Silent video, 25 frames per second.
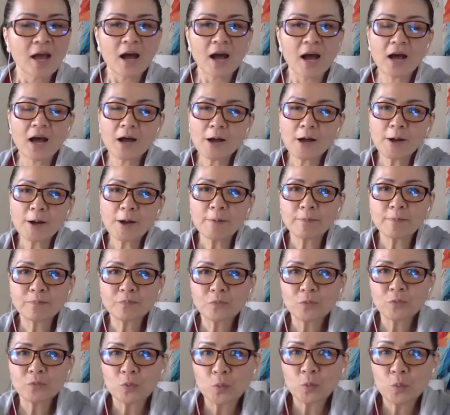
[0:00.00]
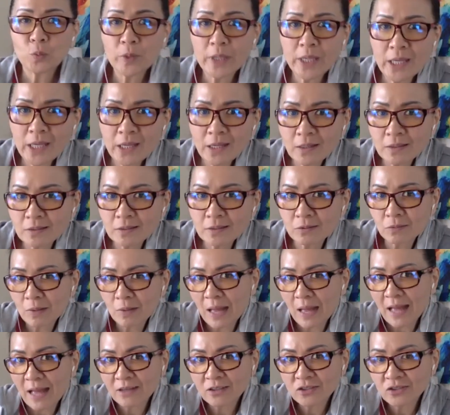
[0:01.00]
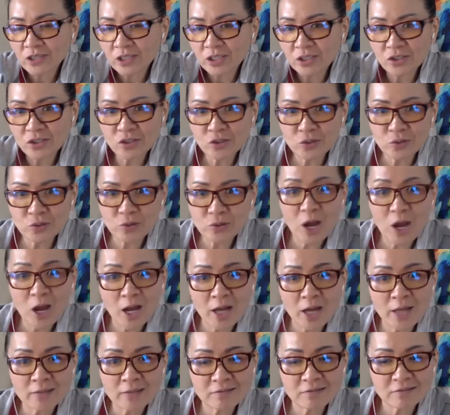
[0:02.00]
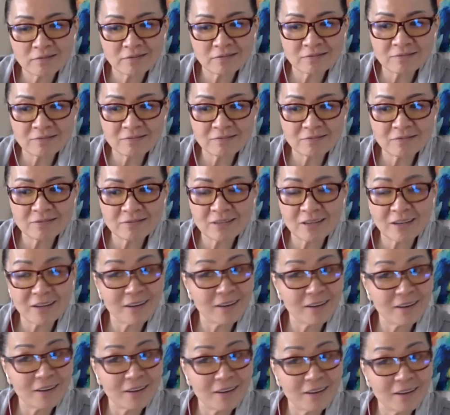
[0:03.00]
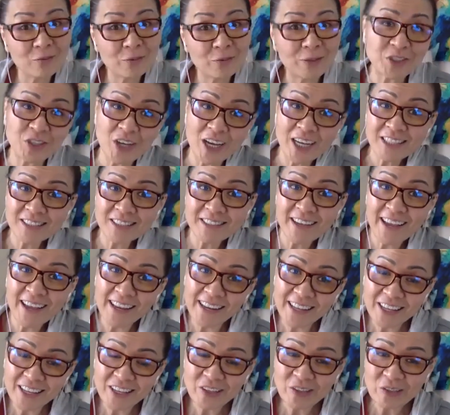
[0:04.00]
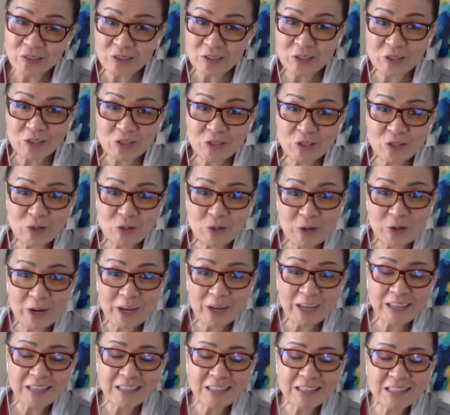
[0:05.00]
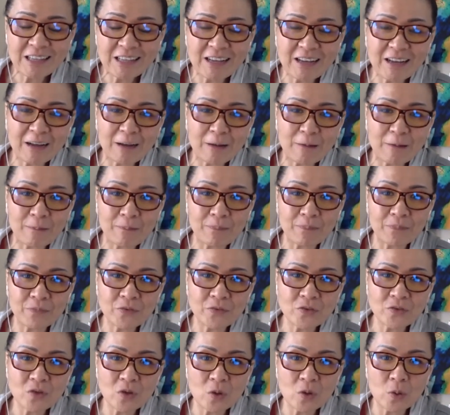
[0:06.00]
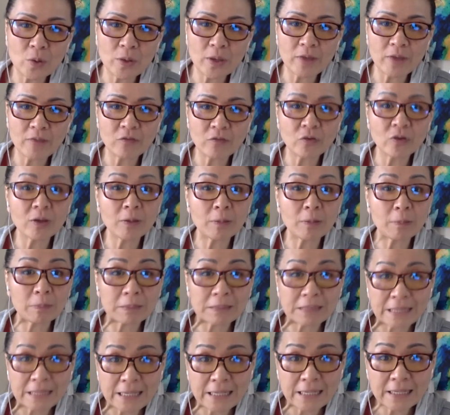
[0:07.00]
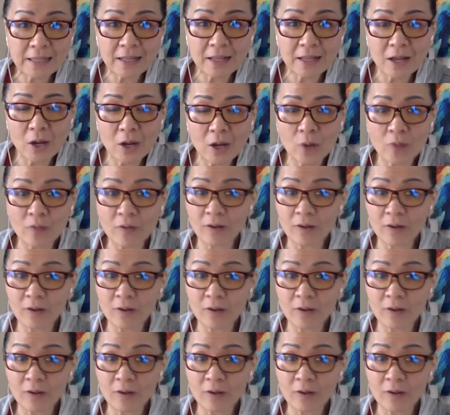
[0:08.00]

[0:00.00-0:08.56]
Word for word: Um, we actually do not uh, reject any user stories. Um, so if you complete a